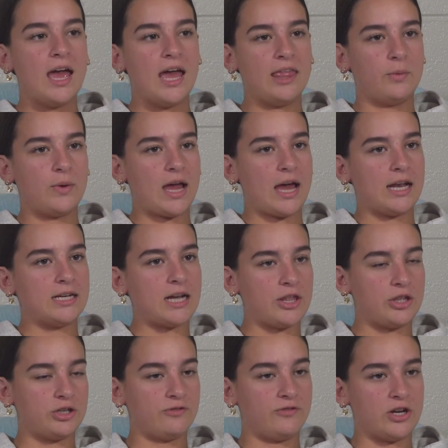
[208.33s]
and then we had
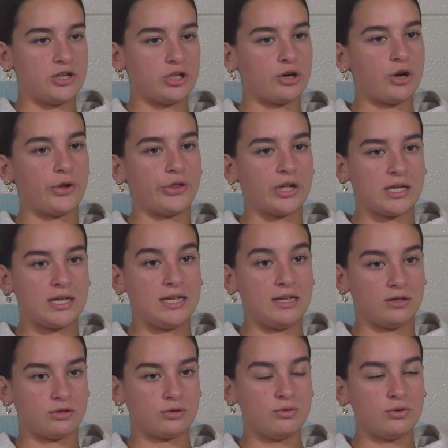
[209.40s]
another division called the Key
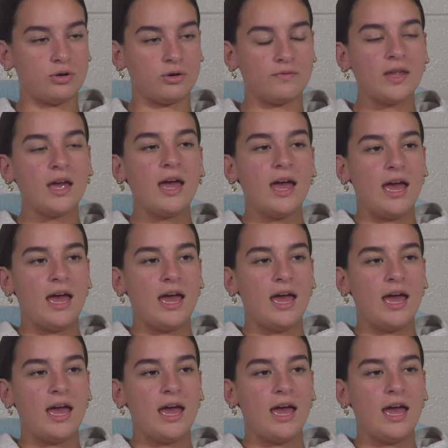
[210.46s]
School,